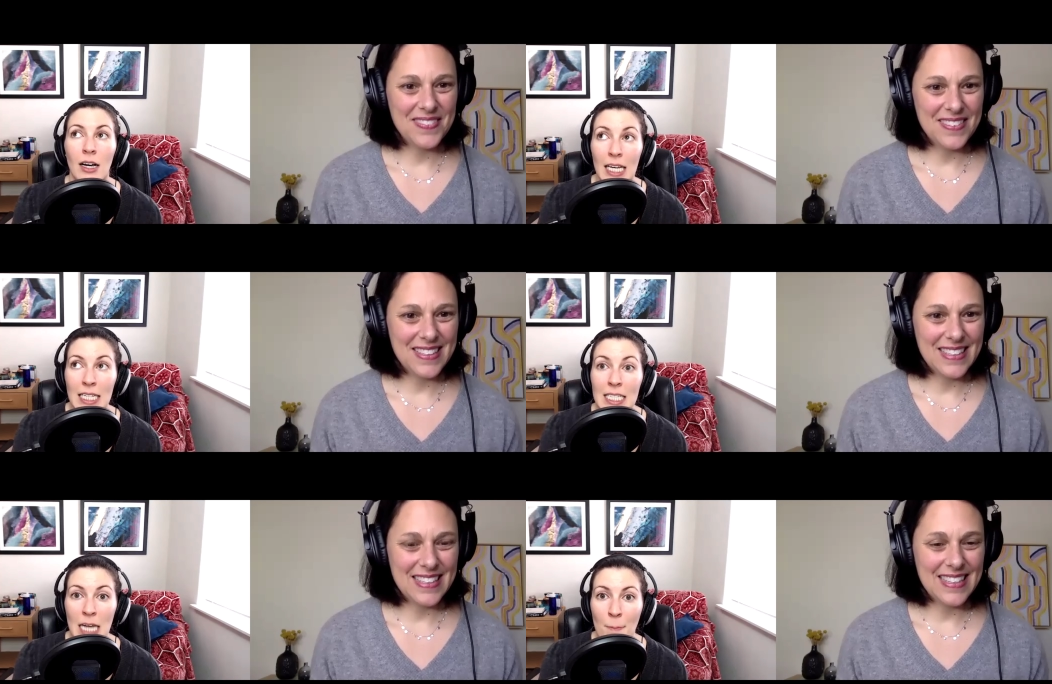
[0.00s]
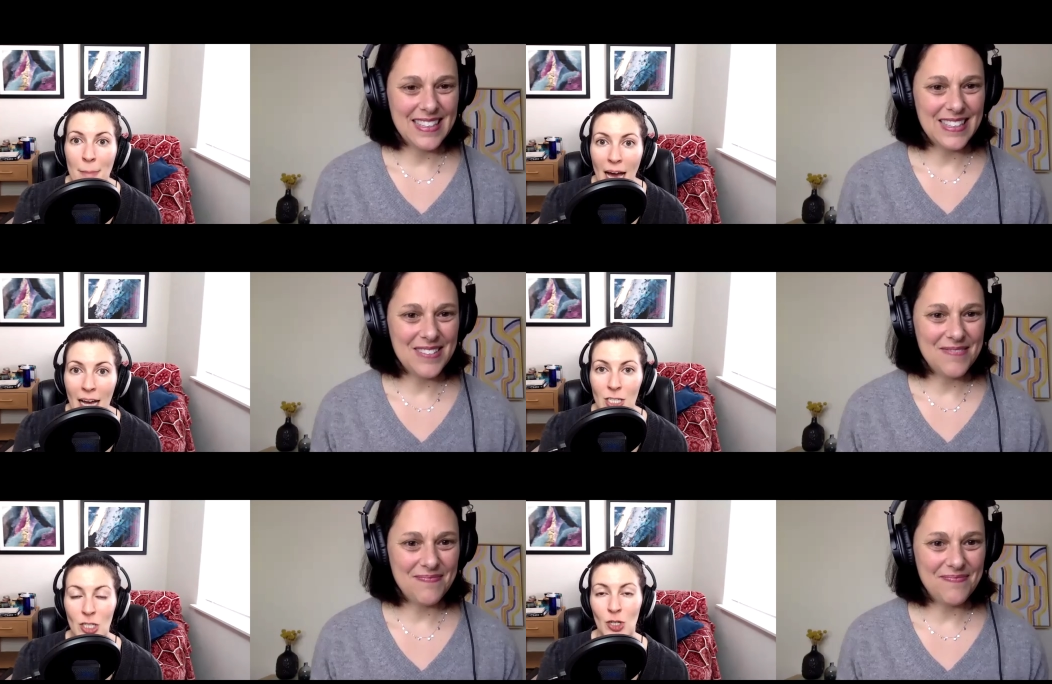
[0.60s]
Speaker 1: can stem
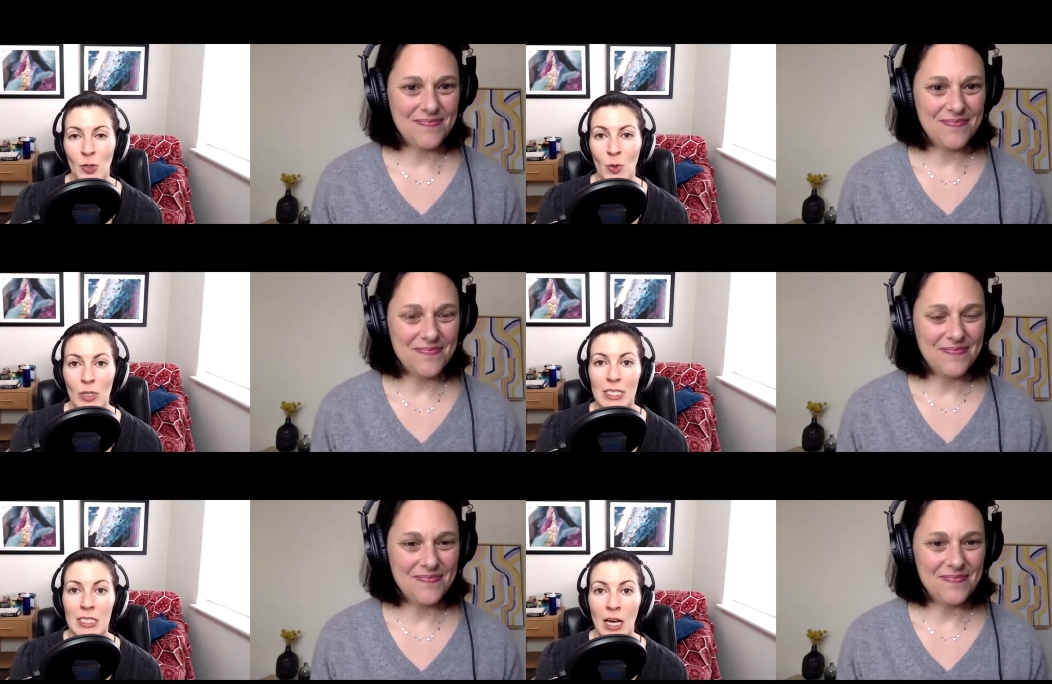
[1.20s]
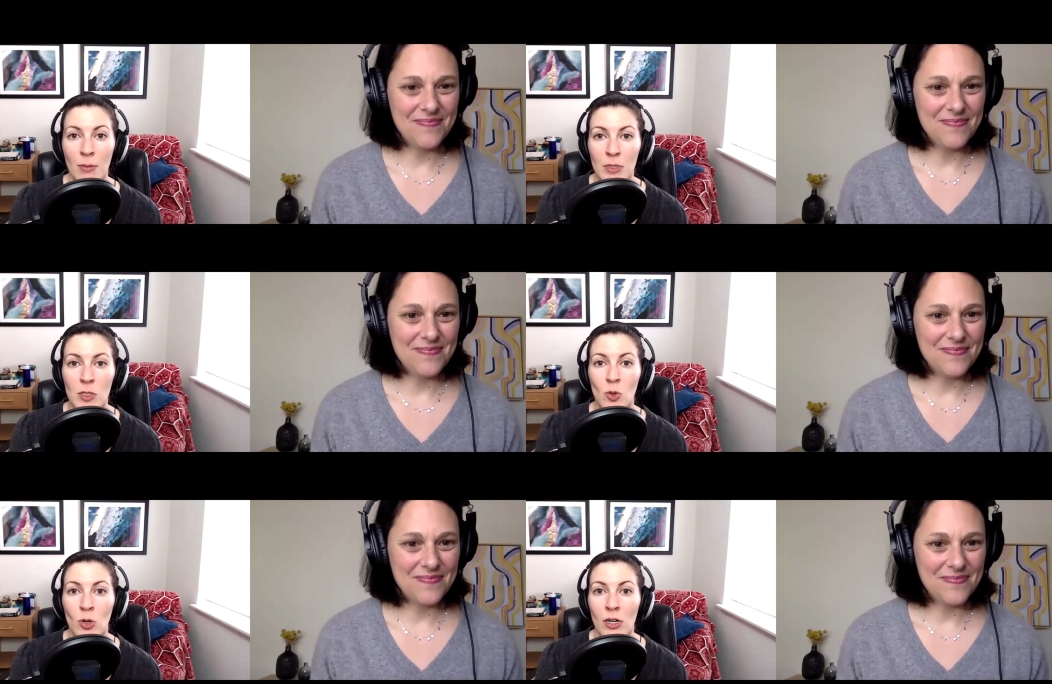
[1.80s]
back to some
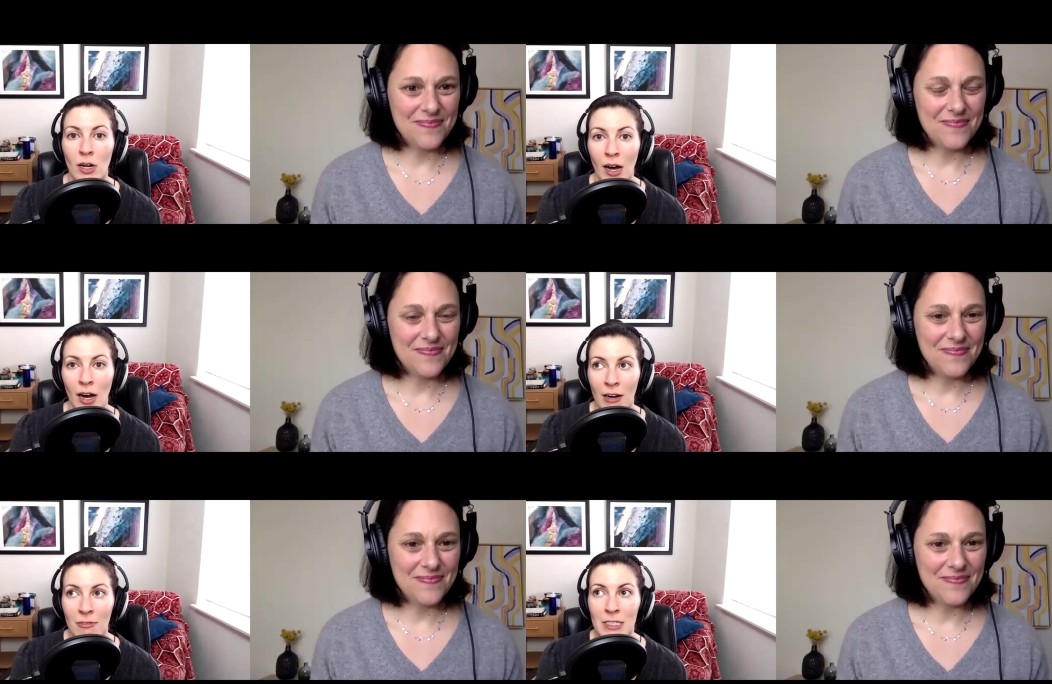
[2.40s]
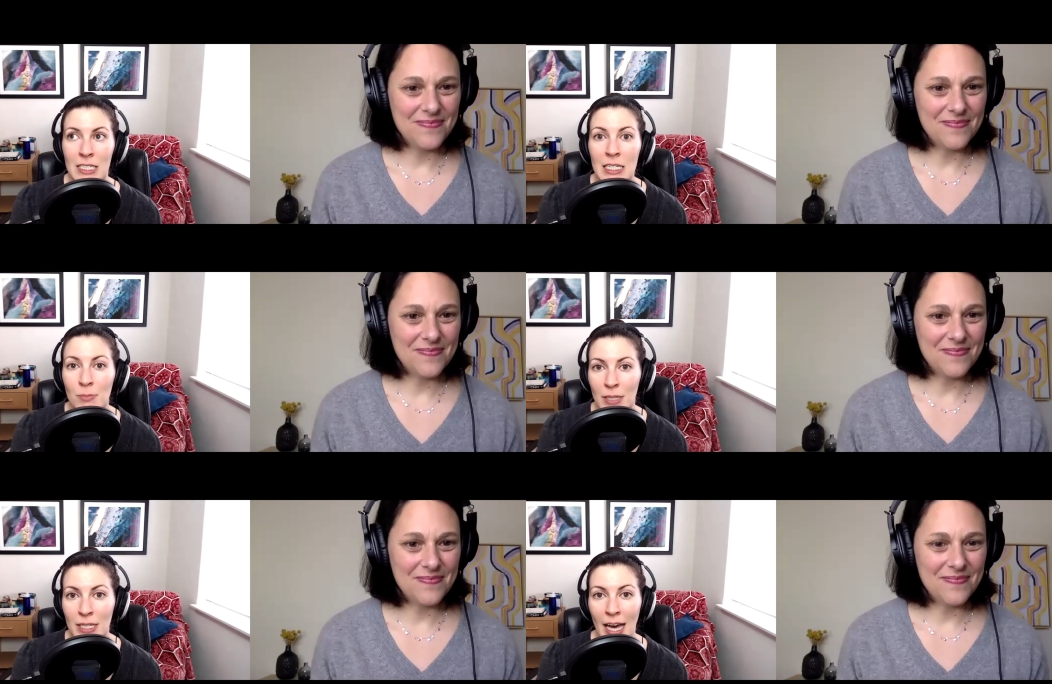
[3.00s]
sort of
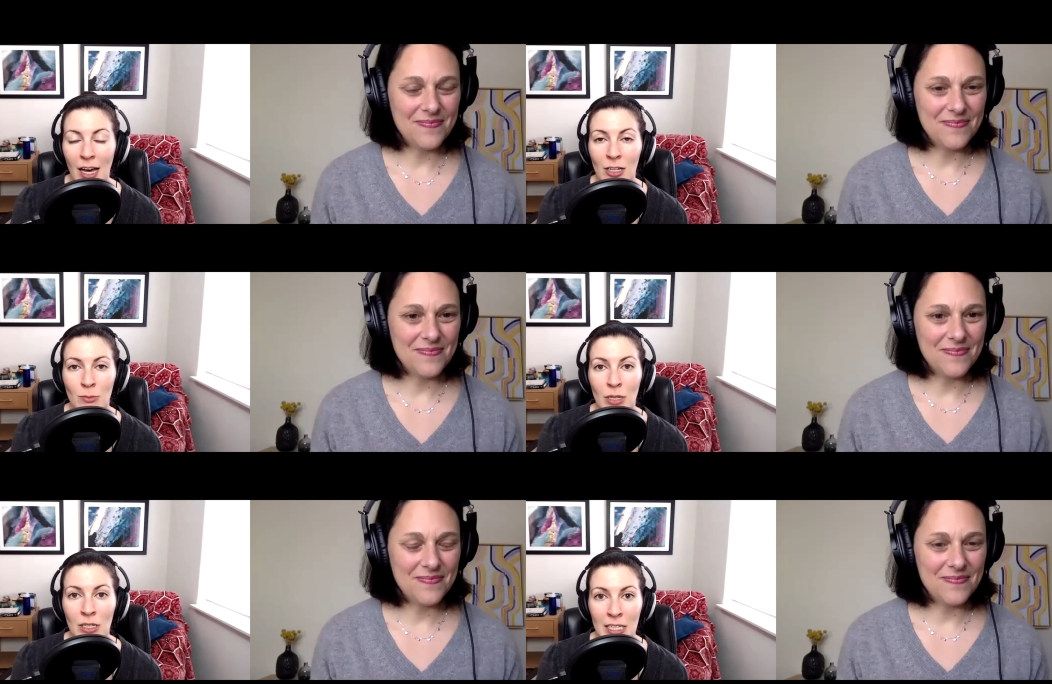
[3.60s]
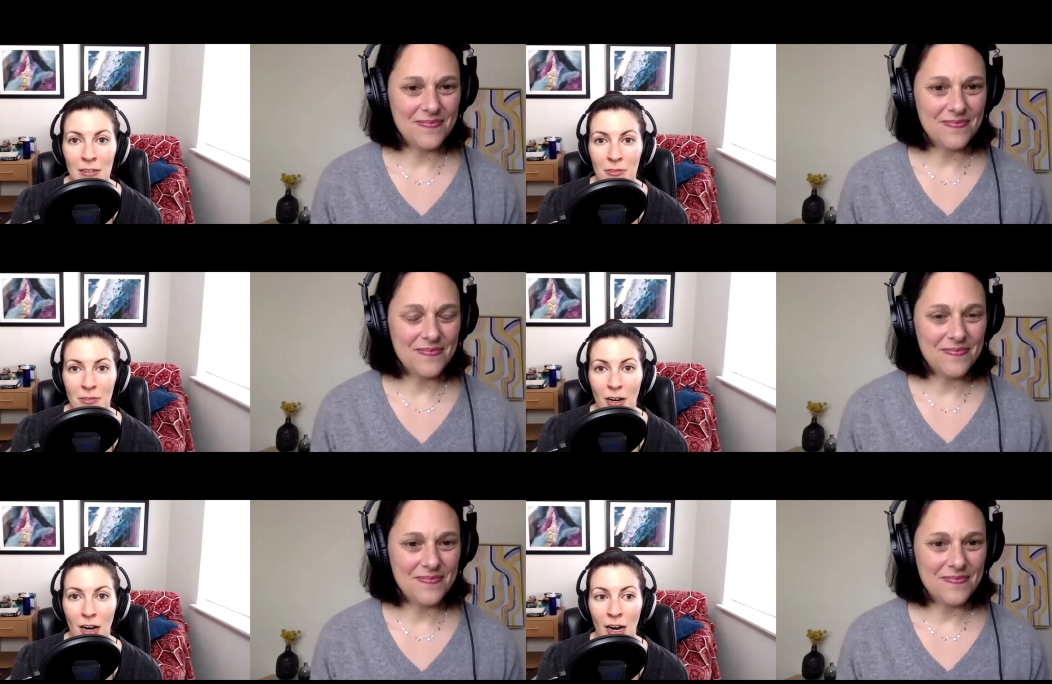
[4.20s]
deeply held belief
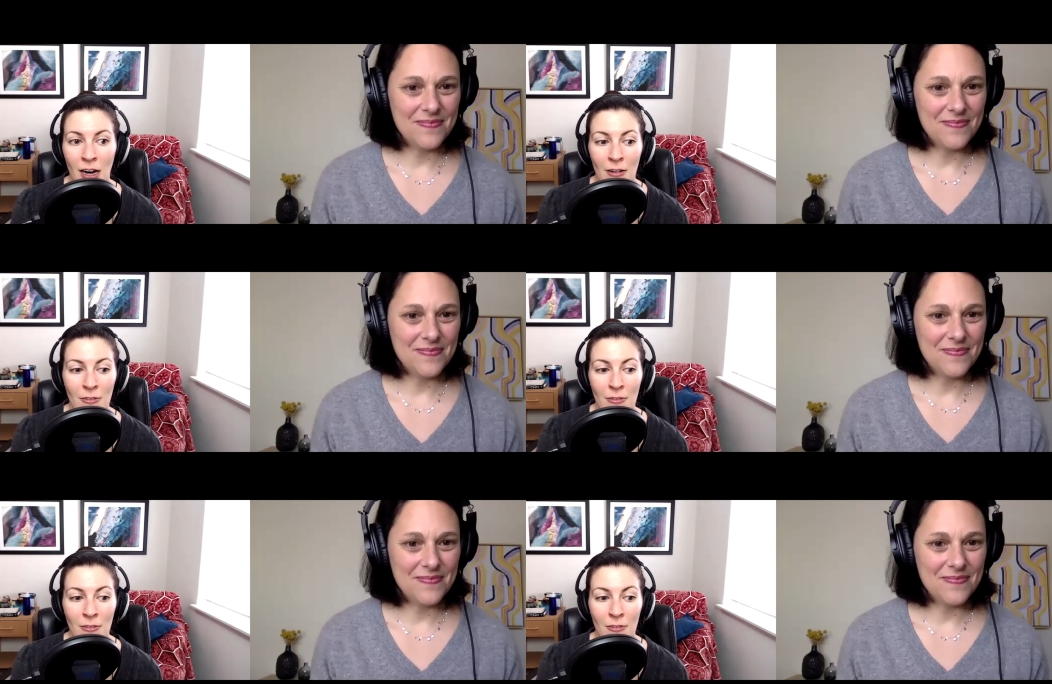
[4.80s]
of